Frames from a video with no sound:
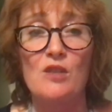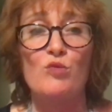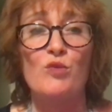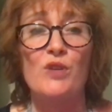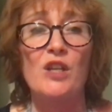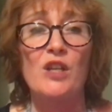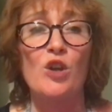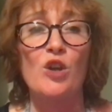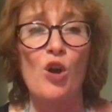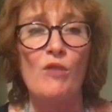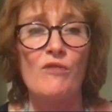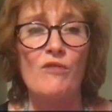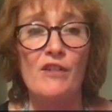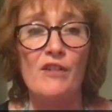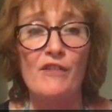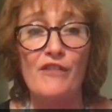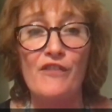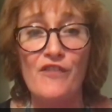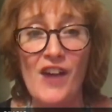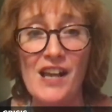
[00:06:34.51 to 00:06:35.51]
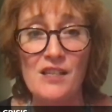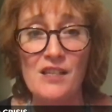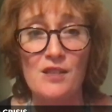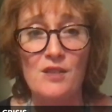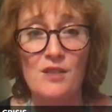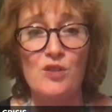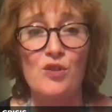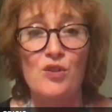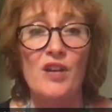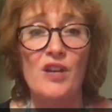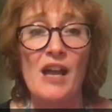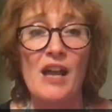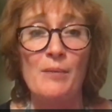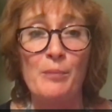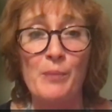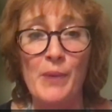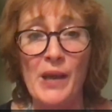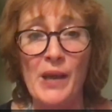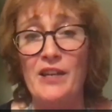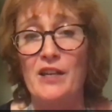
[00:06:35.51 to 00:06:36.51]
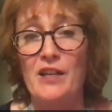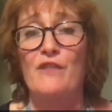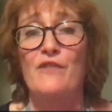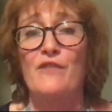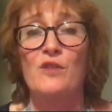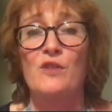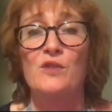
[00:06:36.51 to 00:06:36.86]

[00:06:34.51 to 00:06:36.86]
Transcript: recover faster and better from